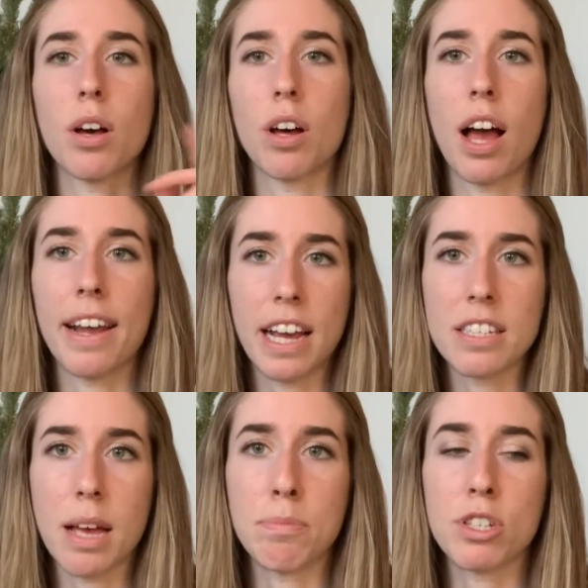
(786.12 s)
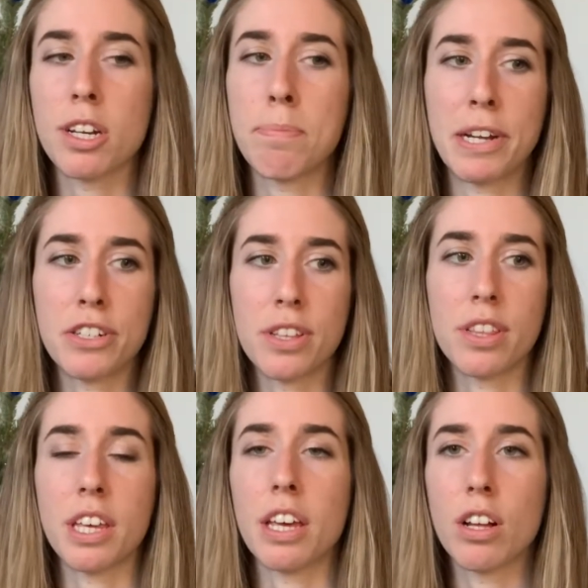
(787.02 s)
I guess I'm just gonna mention
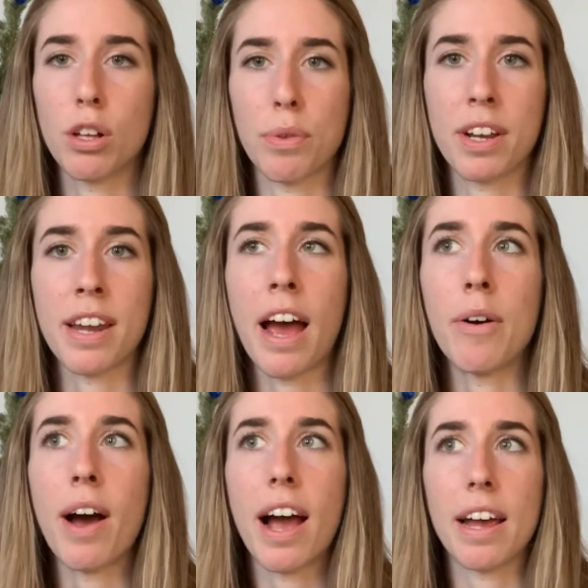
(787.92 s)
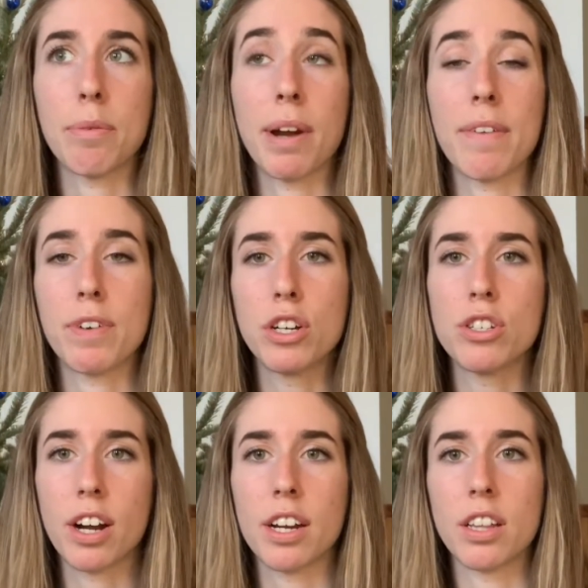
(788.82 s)
the clothing now. When I first
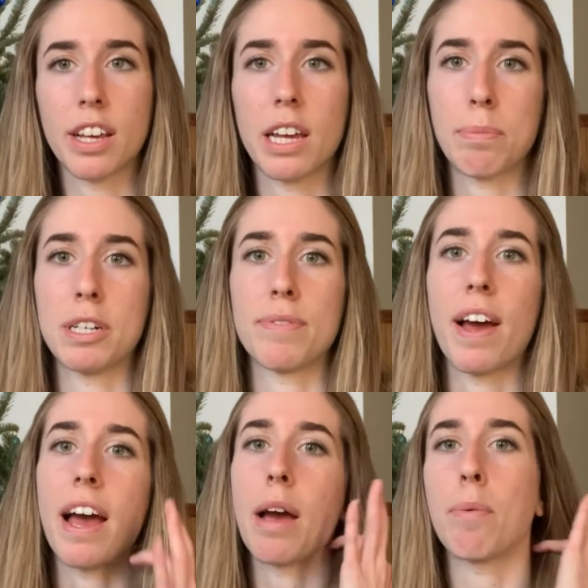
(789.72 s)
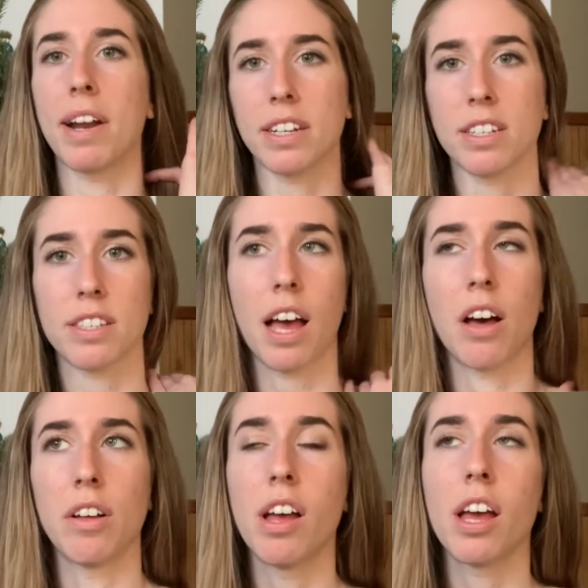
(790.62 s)
started looking at Printify, I wanted to
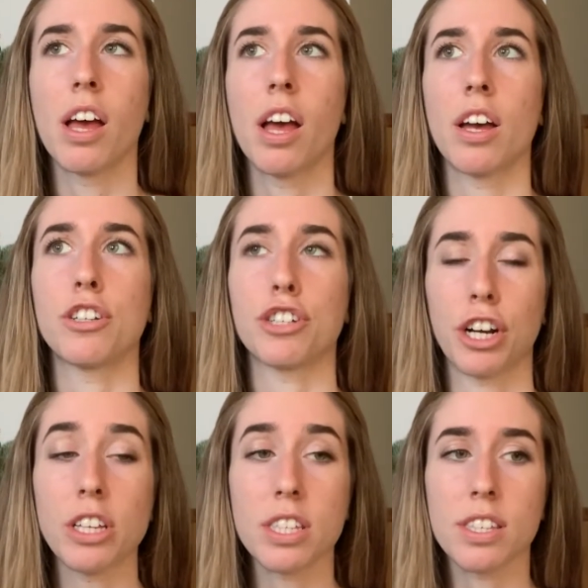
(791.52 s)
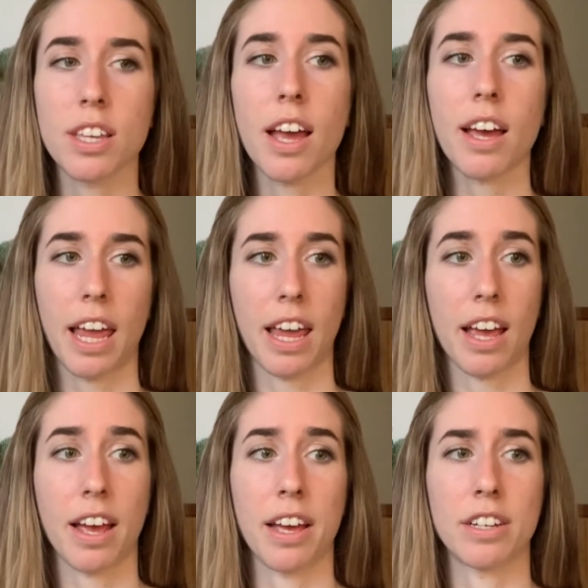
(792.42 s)
sell shirts
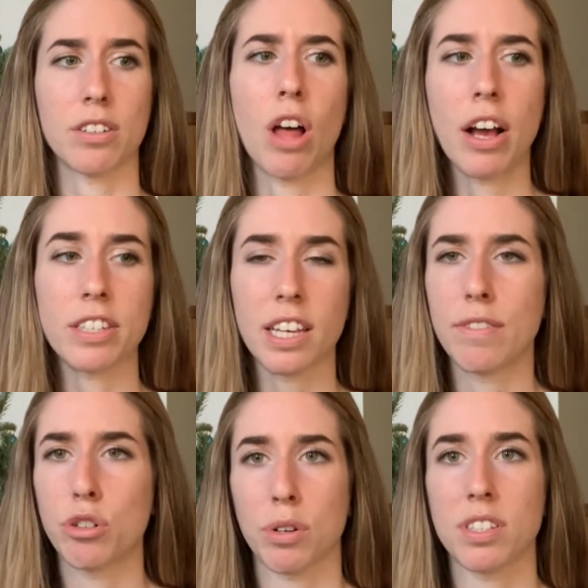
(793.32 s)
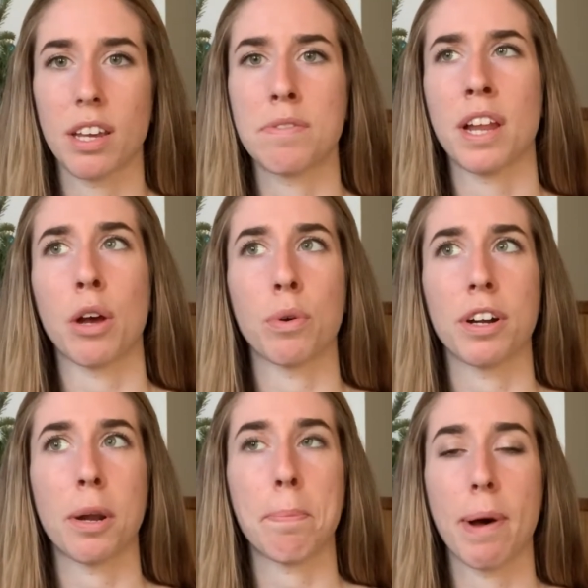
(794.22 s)
and long sleeves, short sleeves, and I
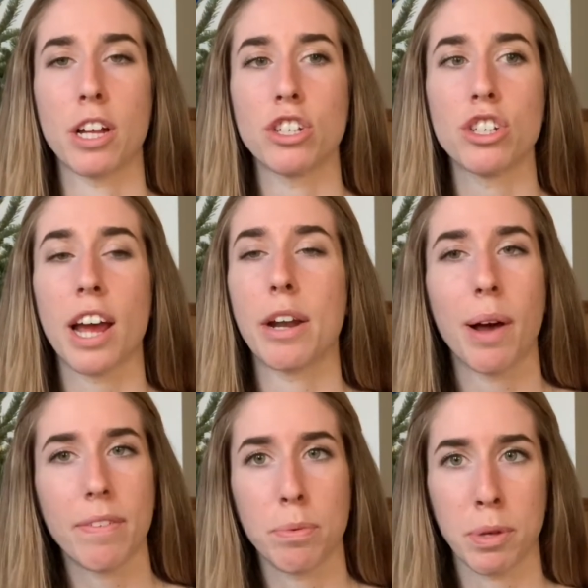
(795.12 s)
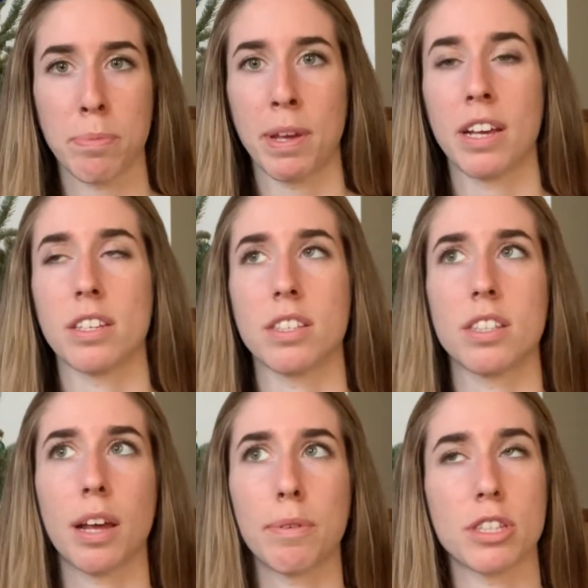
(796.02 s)
ordered a bunch. I don't have them with me because
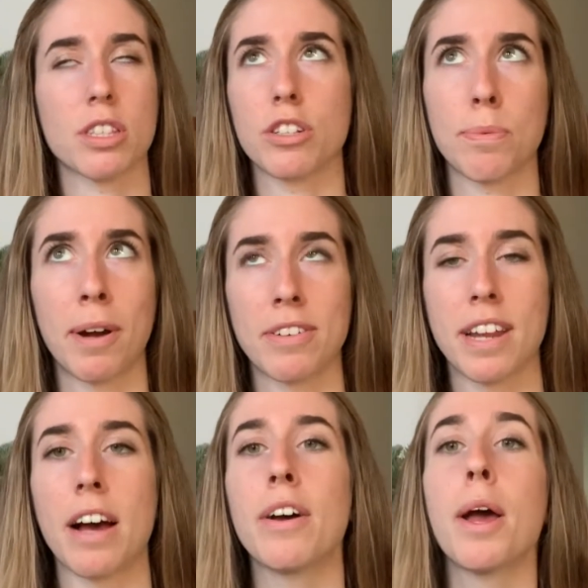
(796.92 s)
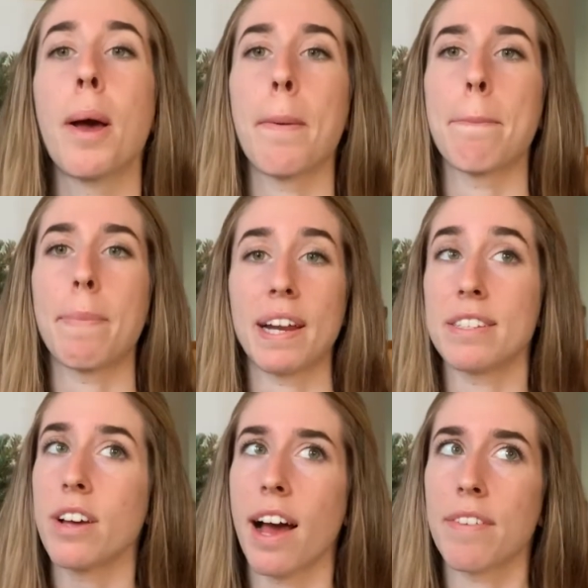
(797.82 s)
they're somewhere else now, but I
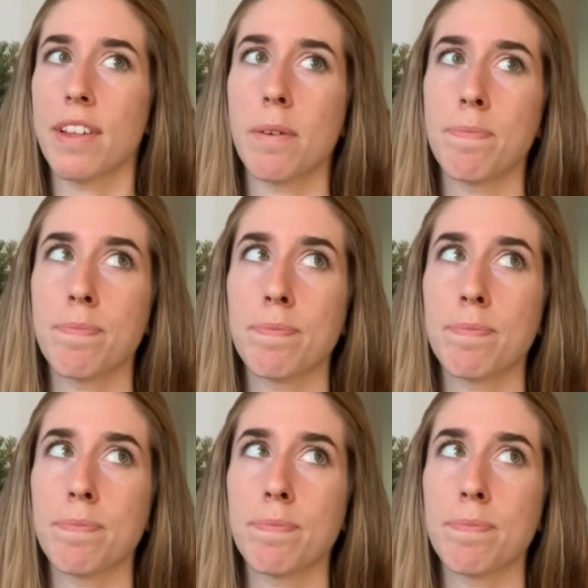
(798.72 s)
still have them.